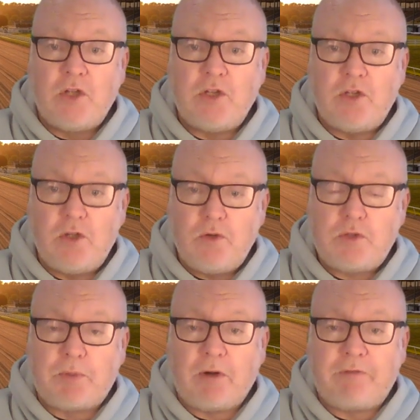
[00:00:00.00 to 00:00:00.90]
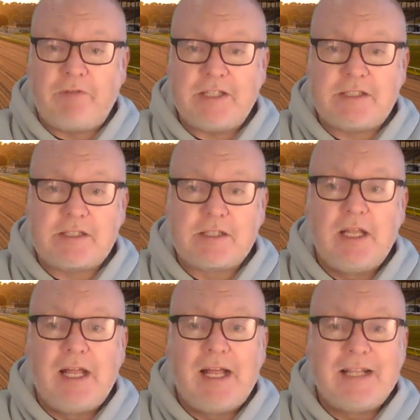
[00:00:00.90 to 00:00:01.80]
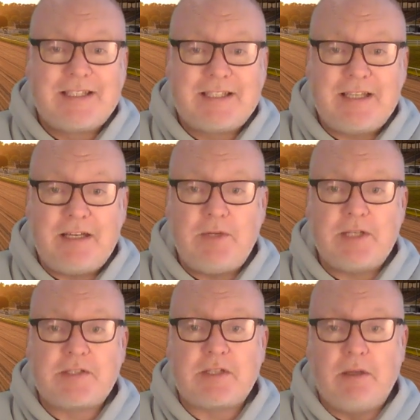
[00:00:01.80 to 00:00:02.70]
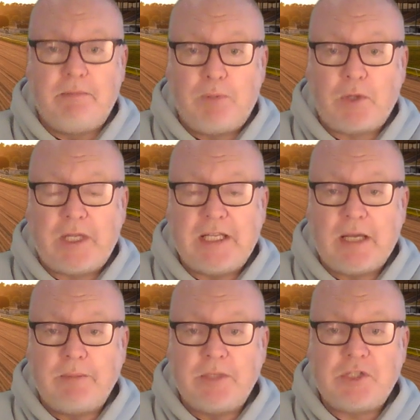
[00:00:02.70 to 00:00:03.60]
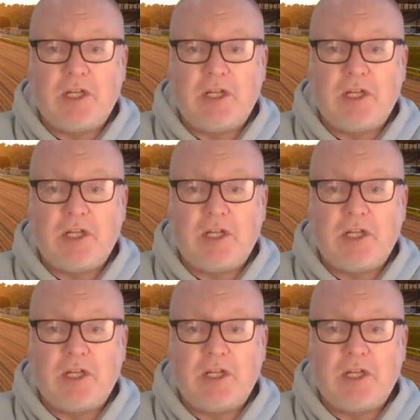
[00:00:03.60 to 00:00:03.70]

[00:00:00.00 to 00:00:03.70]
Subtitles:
Huge profits, serious bookie damage.